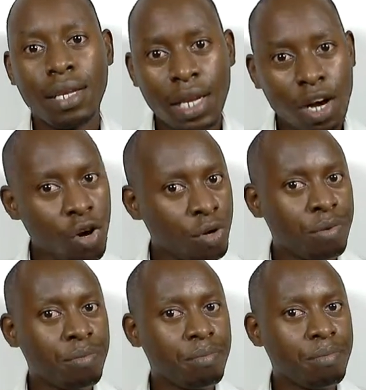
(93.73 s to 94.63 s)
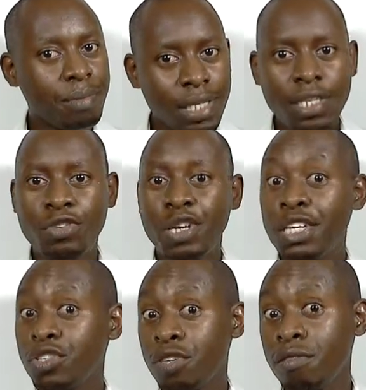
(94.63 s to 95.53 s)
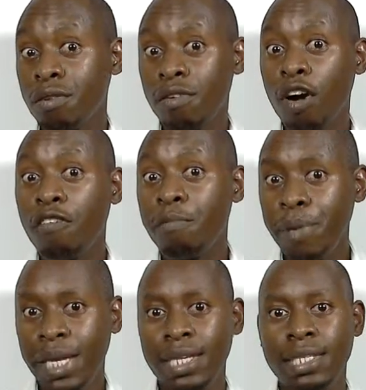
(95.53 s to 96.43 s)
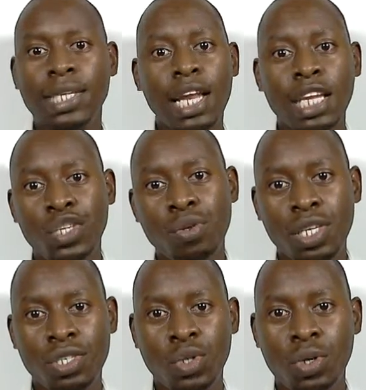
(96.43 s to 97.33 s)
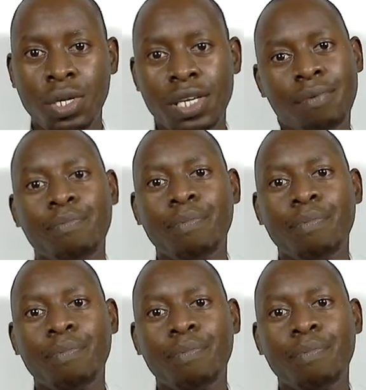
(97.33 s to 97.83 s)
Now, this is the reason of me telling you this story.